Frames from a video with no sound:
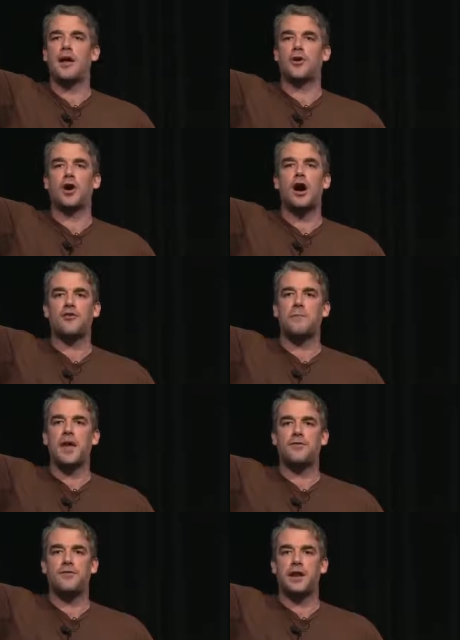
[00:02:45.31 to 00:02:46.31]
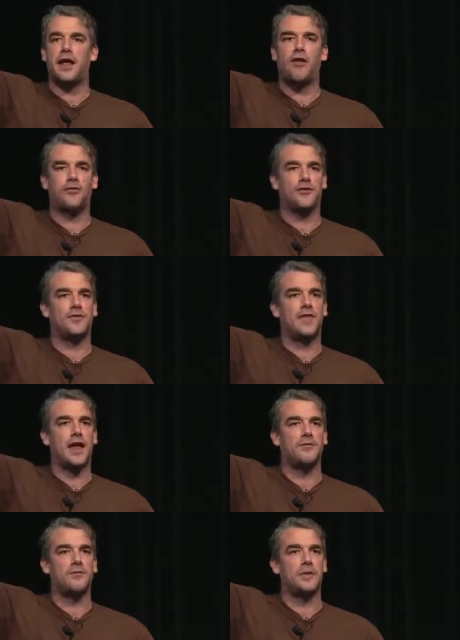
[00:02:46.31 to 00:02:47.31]
about the cost benefit analysis of
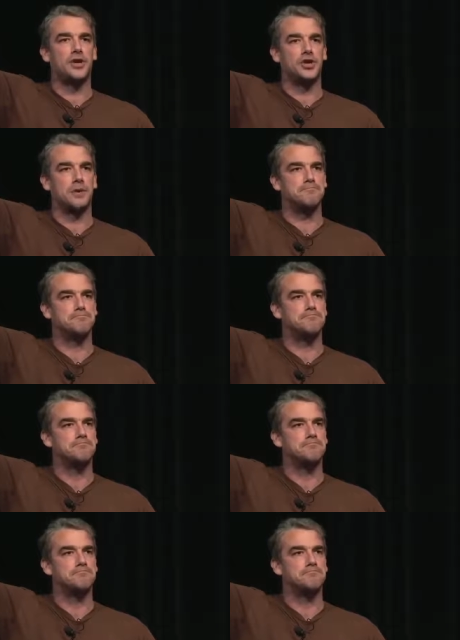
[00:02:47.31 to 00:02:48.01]
that information.